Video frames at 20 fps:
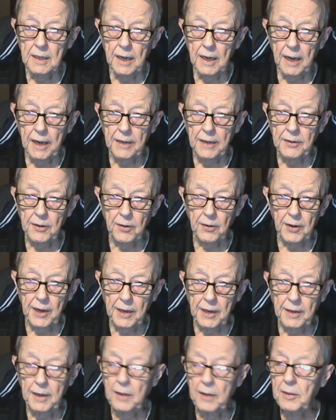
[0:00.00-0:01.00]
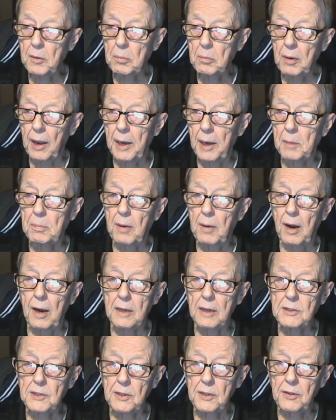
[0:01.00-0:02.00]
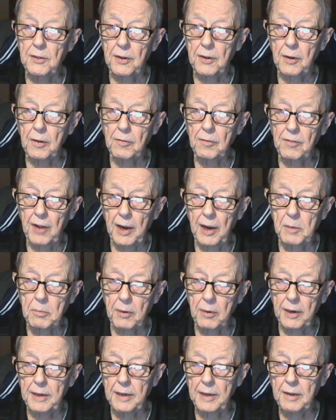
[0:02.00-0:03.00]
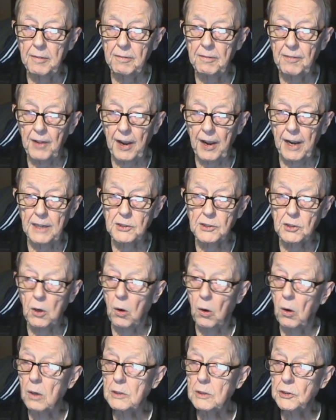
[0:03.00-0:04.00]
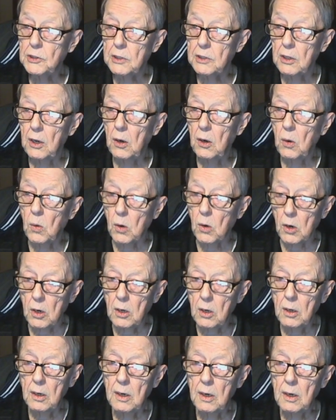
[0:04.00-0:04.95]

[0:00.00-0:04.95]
and they're hitting the black box and they're vibrating fast or slower